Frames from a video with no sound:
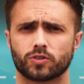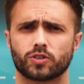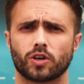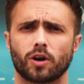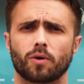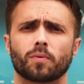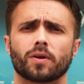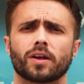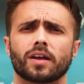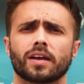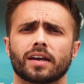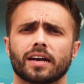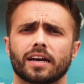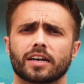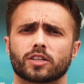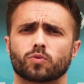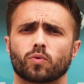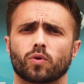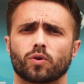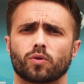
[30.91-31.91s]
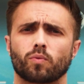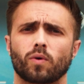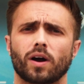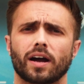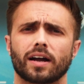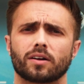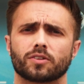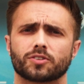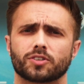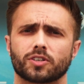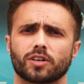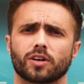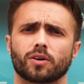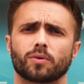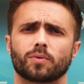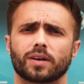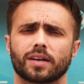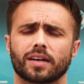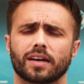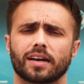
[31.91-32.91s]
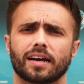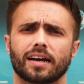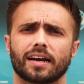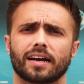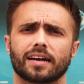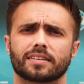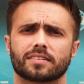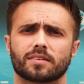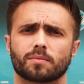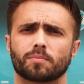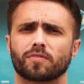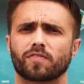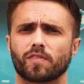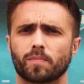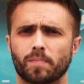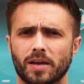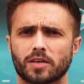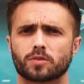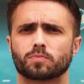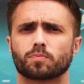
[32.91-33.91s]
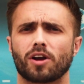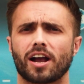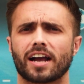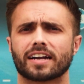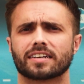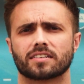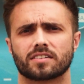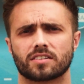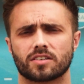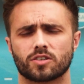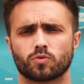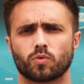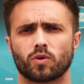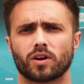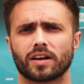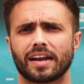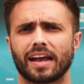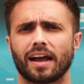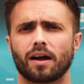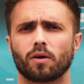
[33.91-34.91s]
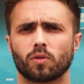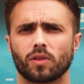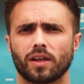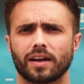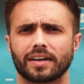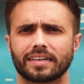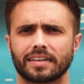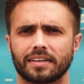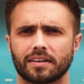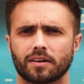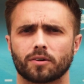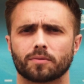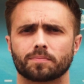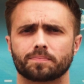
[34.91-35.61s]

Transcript: So it's worthwhile to note some of the best practices we're going to outline here.